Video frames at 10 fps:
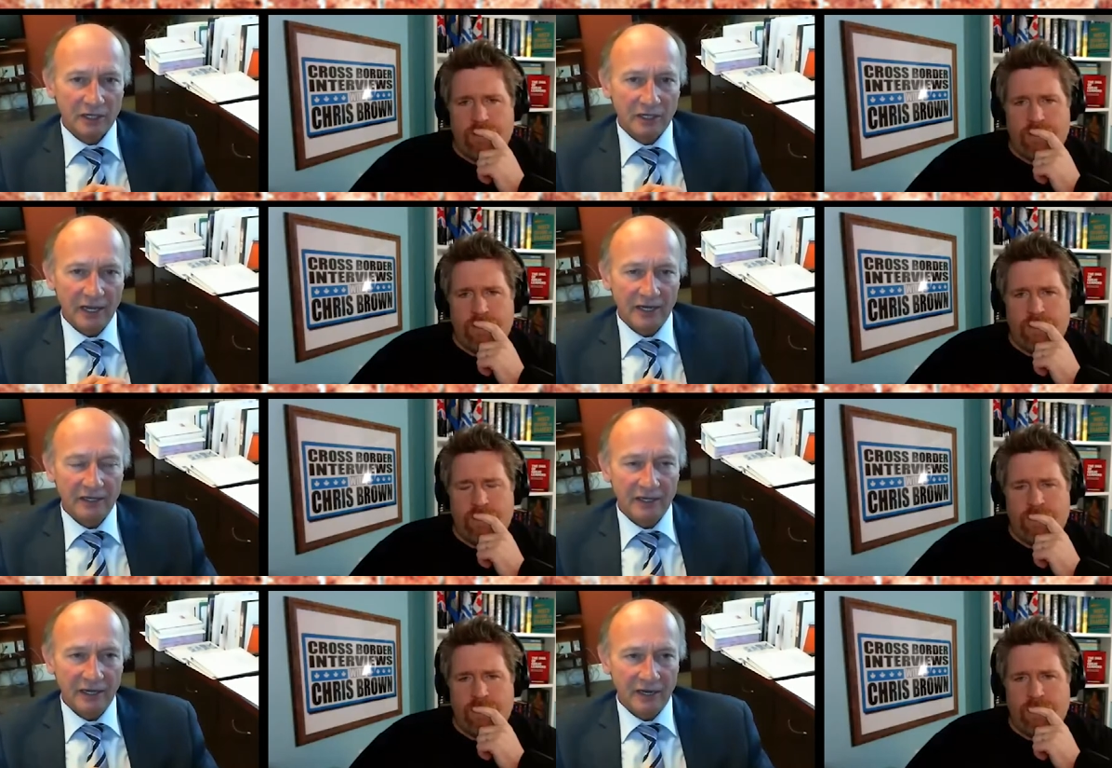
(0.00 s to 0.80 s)
Speaker 1: and
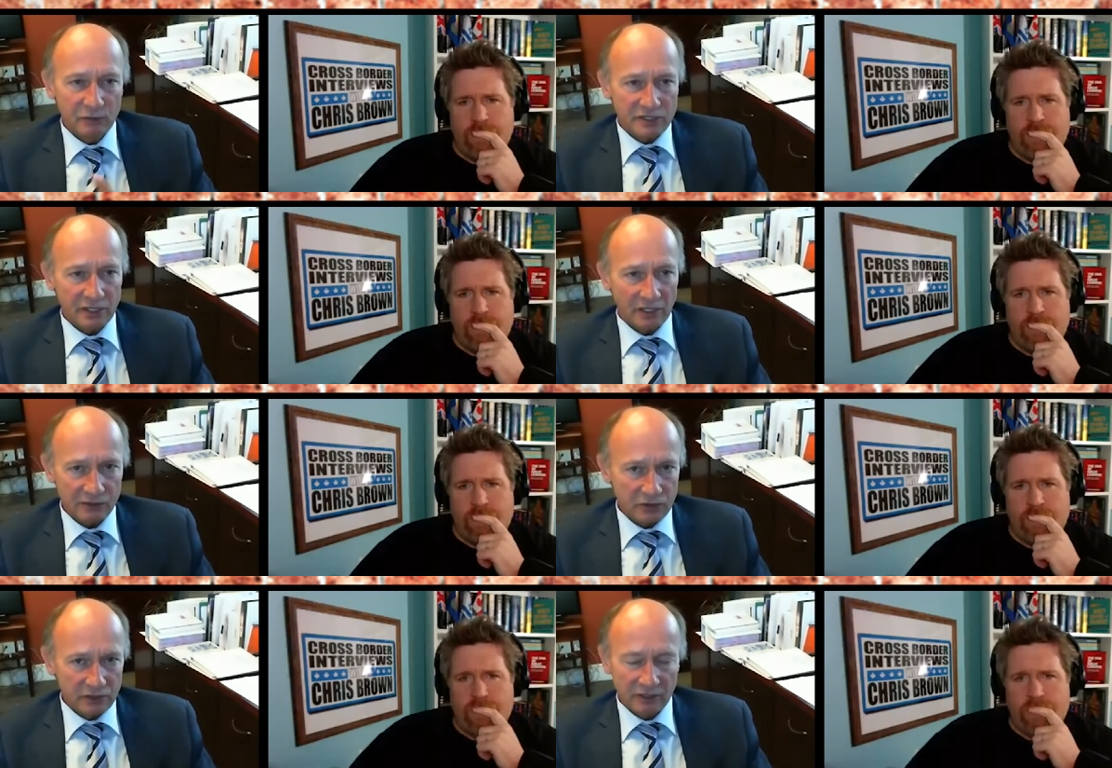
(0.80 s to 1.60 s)
and it was the
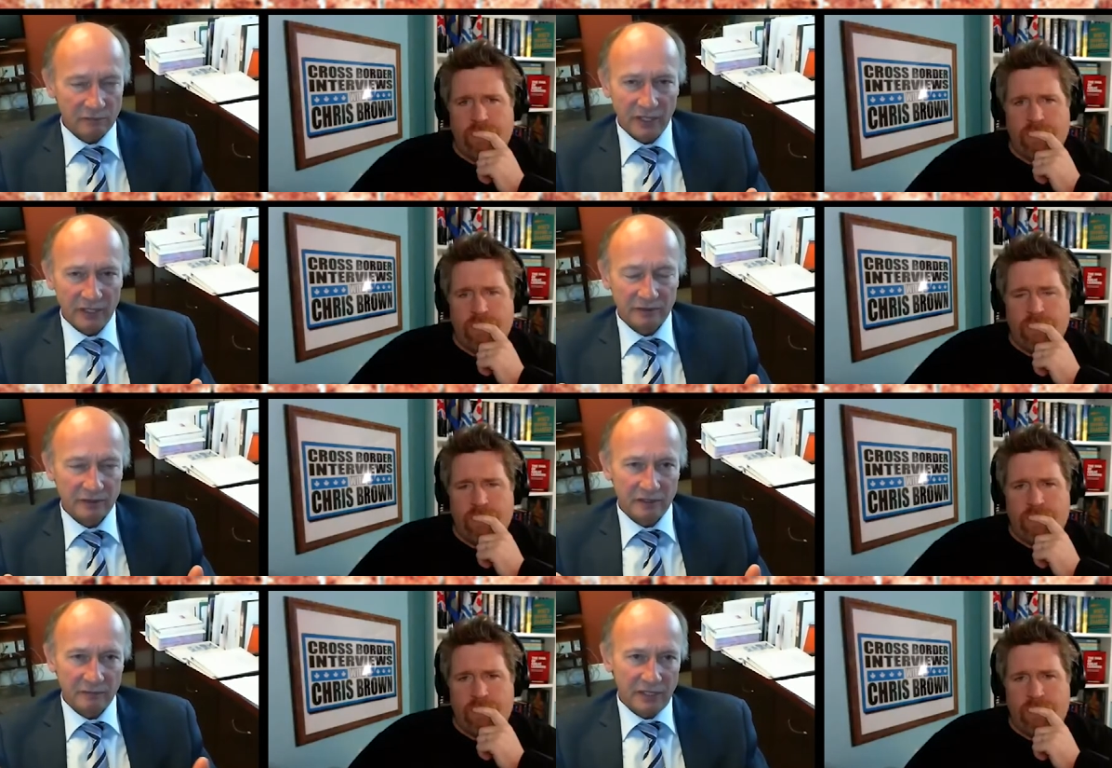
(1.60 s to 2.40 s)
electorate that made
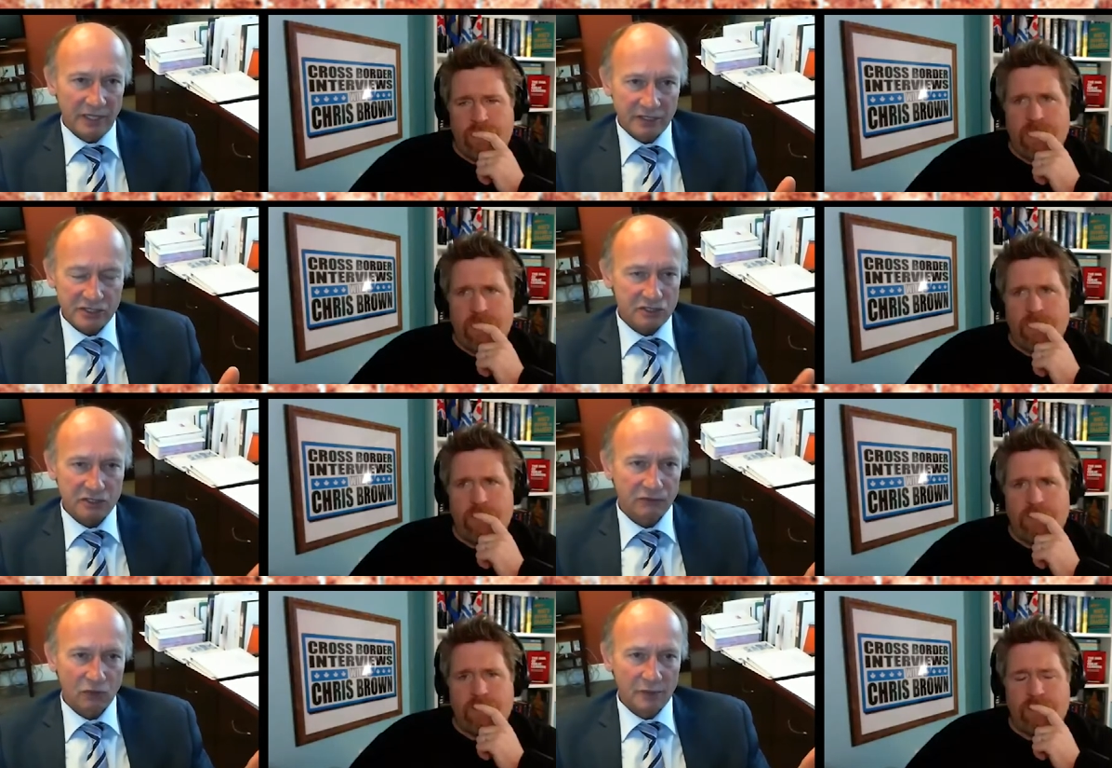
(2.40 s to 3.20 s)
that made that decision
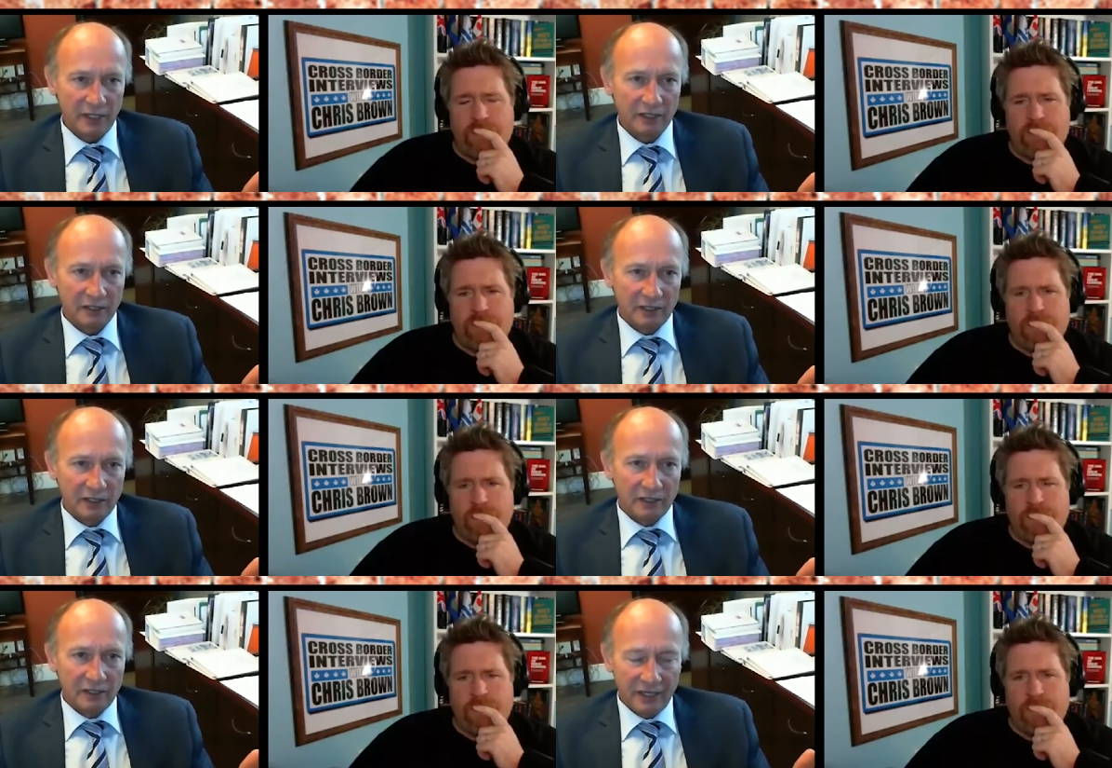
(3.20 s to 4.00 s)
for me.
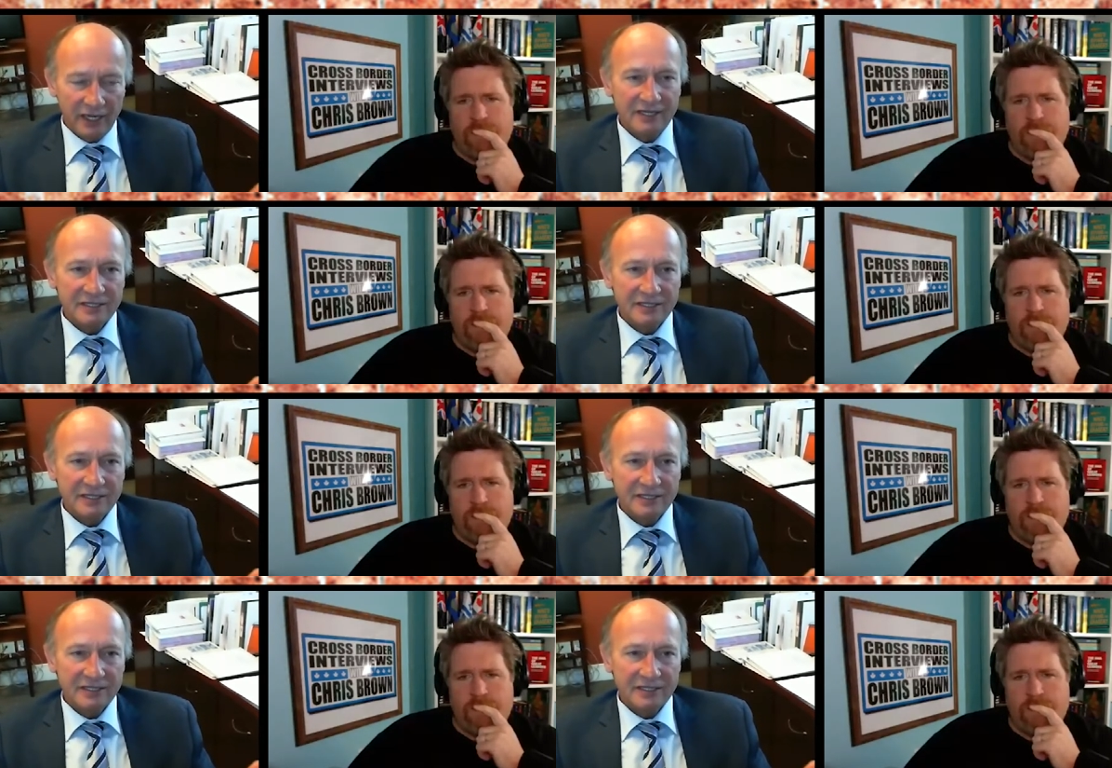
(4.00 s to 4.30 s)
They